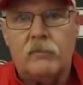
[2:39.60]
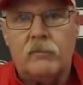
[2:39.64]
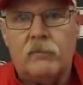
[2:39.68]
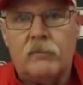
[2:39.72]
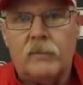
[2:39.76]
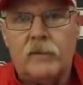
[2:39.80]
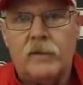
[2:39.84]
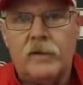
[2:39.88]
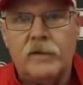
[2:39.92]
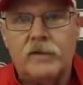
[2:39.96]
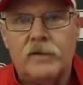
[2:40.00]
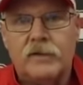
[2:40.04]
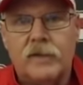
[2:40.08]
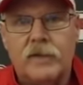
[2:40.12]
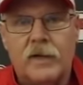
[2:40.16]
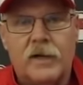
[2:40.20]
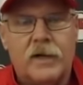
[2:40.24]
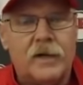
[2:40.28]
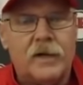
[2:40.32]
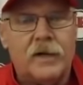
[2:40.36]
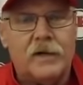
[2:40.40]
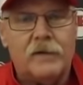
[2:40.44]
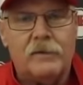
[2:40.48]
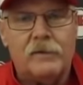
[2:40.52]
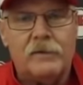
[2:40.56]

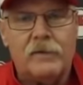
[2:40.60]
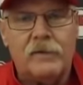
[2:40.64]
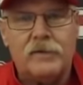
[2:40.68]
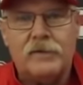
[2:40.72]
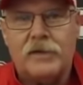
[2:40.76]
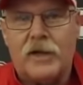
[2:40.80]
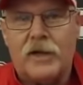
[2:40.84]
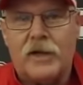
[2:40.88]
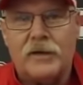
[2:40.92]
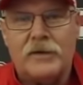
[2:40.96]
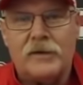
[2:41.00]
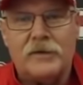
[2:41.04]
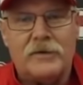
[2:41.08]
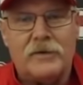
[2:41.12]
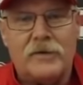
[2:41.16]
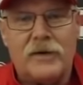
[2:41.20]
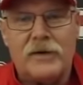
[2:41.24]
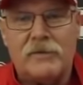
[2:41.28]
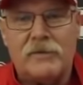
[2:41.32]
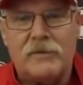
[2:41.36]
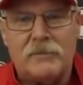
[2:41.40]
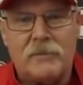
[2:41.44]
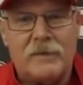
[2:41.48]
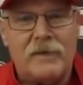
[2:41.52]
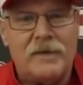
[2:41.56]
he's Tiger
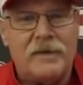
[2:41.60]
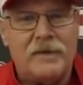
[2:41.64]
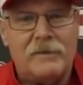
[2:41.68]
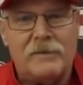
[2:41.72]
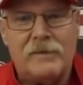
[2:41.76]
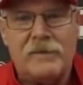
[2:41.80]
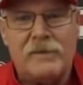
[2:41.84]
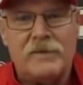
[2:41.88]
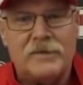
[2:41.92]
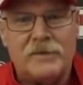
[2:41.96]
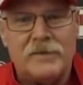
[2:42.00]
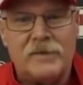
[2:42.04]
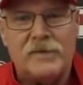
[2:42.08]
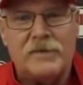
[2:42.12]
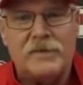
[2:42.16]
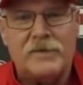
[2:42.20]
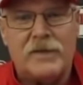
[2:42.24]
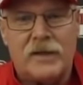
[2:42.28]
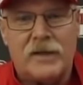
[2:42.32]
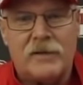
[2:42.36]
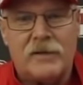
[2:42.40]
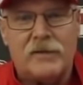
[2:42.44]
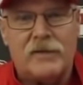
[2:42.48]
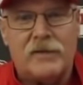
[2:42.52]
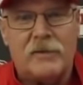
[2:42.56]
tough, man. I mean, he's
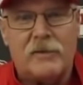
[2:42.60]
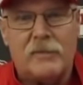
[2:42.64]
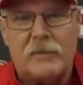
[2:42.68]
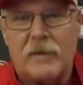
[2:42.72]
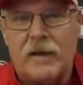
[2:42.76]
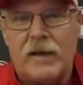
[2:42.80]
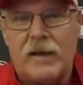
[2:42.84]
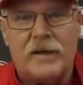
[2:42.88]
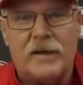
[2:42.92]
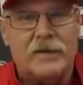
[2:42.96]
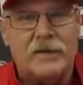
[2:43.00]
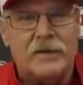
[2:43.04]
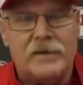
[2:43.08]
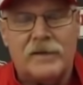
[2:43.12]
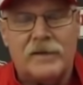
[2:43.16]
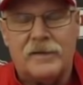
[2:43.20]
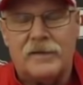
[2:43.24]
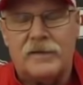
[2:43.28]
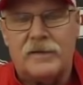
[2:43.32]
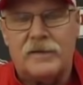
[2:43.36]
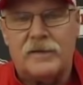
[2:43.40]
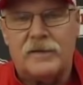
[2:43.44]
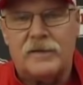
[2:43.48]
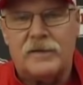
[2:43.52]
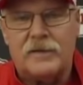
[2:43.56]
out there
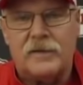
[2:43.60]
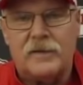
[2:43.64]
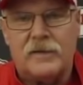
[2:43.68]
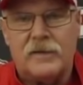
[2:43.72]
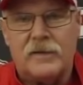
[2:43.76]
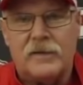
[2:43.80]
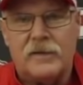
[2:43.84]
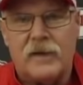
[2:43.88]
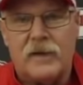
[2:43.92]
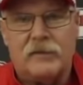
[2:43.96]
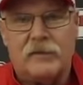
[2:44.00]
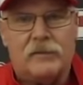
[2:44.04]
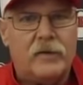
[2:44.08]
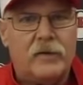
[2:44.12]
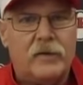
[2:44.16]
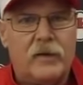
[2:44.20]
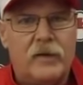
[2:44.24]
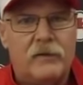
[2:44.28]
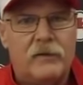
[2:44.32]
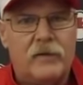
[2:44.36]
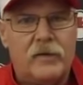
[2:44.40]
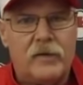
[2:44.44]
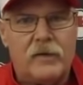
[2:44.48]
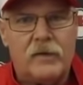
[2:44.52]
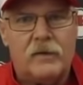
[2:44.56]
battling, and you have to
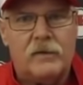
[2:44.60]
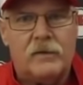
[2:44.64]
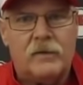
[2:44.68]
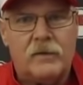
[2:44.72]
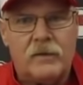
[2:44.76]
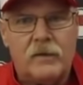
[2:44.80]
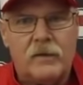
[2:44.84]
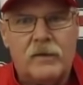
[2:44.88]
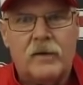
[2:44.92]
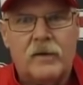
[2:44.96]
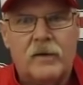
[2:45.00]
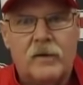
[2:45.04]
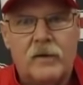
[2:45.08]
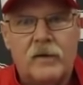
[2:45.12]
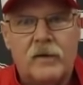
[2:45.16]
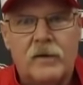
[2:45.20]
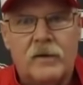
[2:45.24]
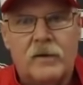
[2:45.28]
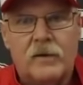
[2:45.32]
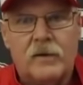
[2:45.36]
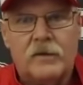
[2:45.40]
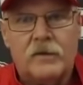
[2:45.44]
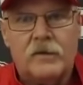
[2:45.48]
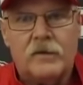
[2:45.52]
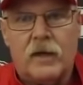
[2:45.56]
love it.
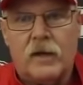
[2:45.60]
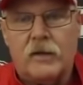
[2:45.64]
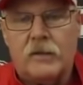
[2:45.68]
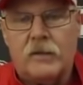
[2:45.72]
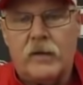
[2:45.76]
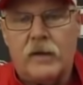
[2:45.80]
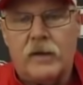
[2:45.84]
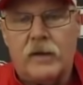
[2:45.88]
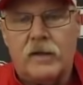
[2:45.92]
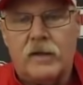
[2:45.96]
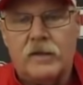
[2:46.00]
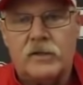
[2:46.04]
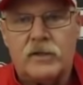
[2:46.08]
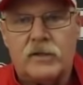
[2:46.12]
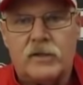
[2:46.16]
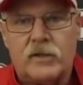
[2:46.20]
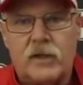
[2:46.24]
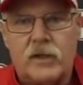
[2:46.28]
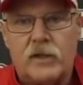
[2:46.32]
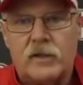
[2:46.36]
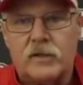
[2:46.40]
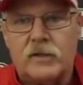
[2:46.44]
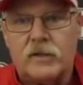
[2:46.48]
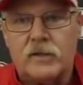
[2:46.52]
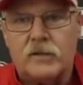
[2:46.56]
He's got great
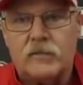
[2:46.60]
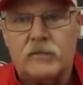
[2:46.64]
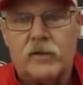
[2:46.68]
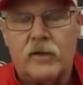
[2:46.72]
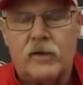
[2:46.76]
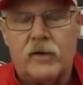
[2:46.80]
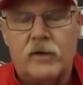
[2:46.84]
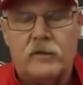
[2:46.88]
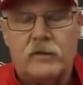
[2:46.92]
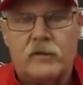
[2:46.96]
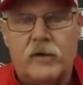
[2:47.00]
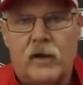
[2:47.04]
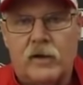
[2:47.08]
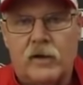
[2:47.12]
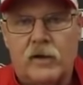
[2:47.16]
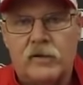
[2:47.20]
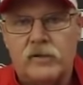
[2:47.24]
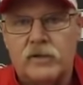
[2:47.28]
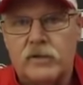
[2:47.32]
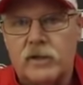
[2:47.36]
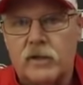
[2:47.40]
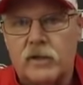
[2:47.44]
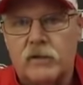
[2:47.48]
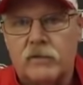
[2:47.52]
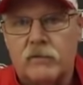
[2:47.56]
instincts. He's very
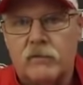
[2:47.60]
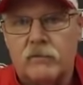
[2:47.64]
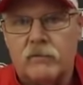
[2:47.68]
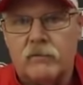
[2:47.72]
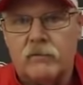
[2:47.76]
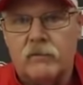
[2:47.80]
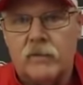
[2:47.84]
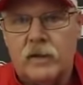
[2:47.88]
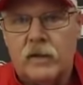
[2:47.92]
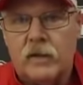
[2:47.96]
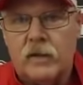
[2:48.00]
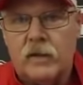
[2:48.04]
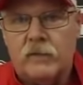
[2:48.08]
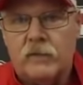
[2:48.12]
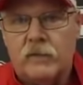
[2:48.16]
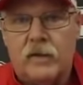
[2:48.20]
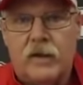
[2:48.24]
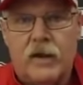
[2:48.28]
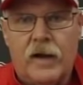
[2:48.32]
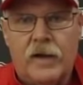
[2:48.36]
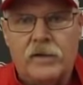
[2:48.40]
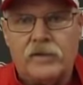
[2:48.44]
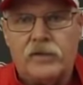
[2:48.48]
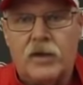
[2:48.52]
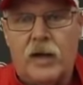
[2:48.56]
intelligent. Did a
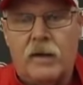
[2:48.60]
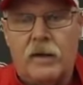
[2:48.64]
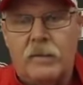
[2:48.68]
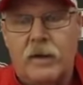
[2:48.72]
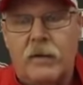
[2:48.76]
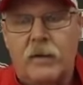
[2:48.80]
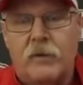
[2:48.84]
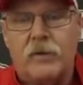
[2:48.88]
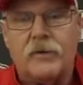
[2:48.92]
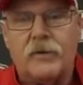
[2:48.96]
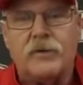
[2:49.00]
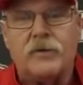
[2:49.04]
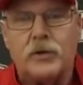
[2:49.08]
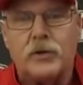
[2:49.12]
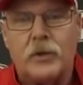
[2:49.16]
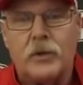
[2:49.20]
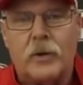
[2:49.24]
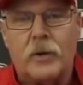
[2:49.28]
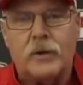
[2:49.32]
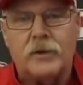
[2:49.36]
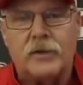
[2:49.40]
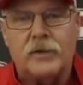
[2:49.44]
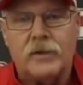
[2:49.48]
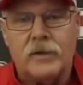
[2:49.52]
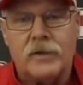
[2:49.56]
nice job. Now we're in
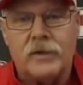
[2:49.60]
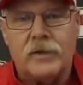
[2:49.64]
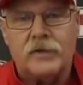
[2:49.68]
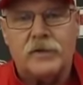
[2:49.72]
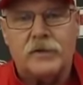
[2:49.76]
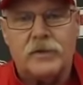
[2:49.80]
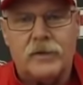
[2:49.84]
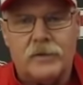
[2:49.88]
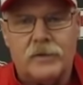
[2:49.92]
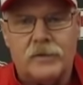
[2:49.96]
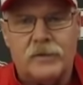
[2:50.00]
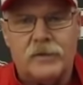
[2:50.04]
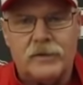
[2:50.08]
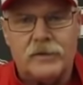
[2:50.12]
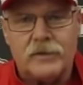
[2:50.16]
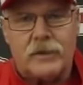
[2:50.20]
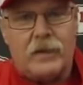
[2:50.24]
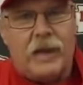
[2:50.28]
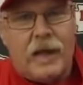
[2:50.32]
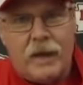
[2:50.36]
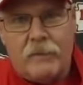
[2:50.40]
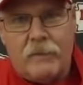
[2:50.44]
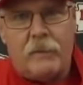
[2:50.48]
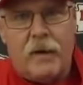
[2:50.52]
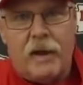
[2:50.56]
shorts, and he's a
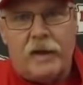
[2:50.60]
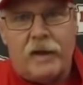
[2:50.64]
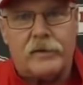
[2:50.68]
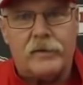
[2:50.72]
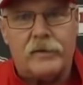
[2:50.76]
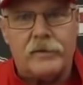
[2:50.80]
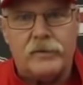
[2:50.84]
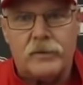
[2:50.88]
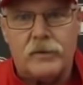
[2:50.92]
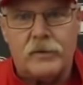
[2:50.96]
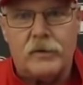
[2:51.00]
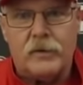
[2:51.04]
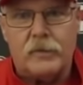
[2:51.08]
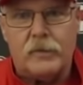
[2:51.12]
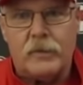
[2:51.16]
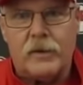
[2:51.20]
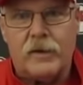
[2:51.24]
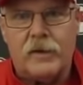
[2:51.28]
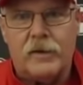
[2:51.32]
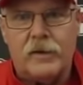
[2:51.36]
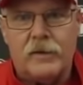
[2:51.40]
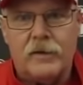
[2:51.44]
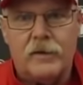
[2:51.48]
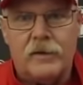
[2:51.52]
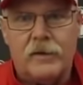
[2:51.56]
linebacker, so, I
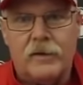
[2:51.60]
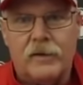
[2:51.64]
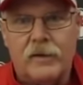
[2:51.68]
mean